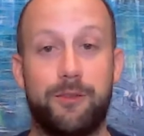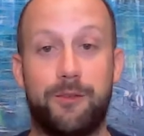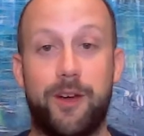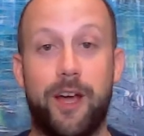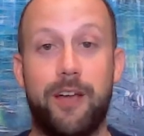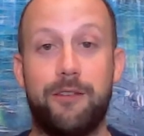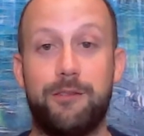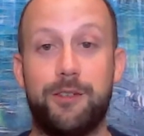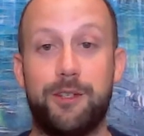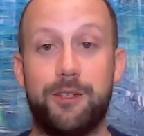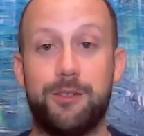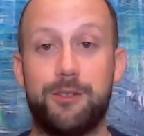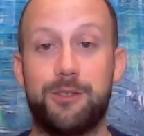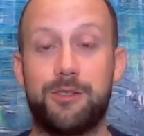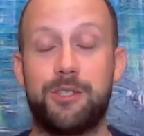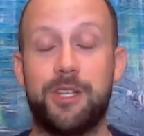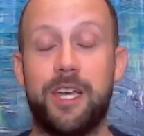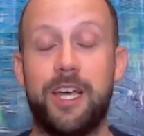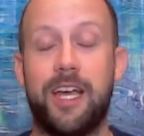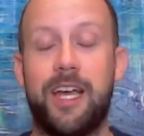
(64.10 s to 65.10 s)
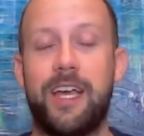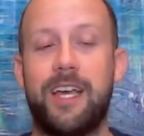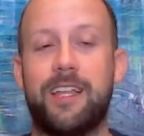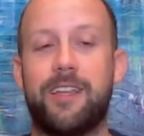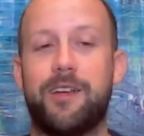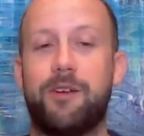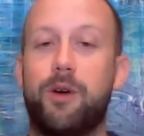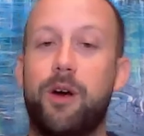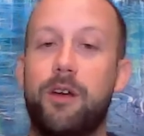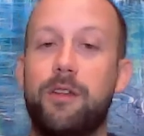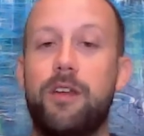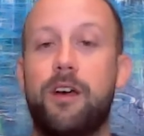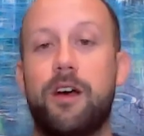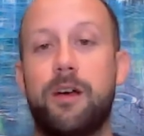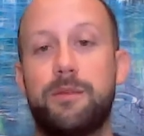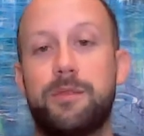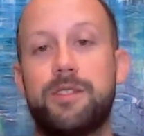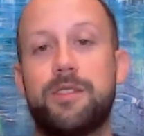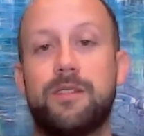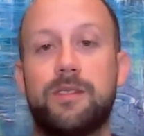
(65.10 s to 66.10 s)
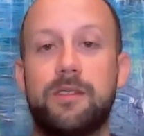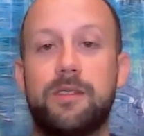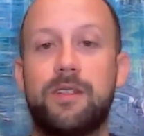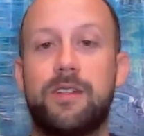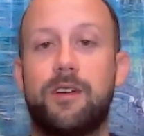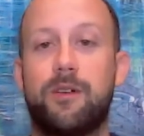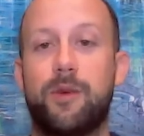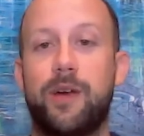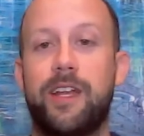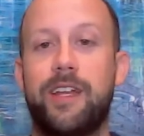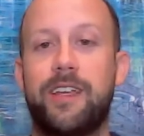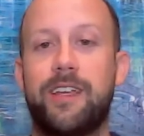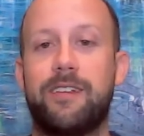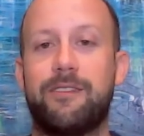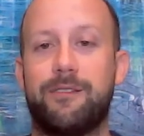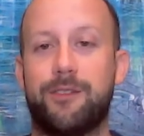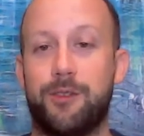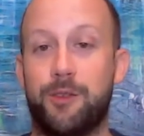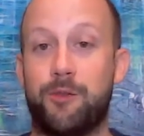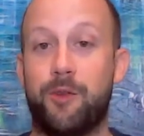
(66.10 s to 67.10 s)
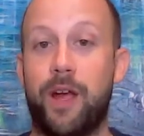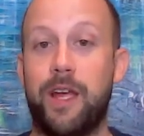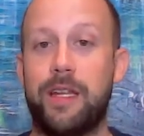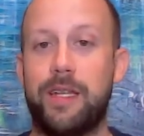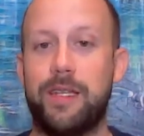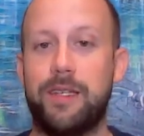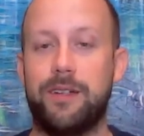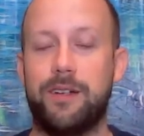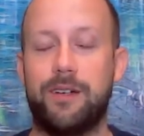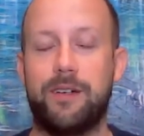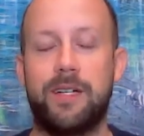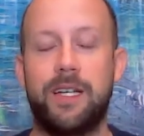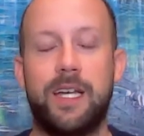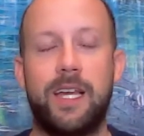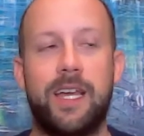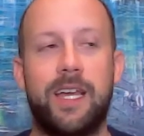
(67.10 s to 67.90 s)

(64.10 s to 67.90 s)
five years, and, well, no, I'm still, you know, waiting for the right deal.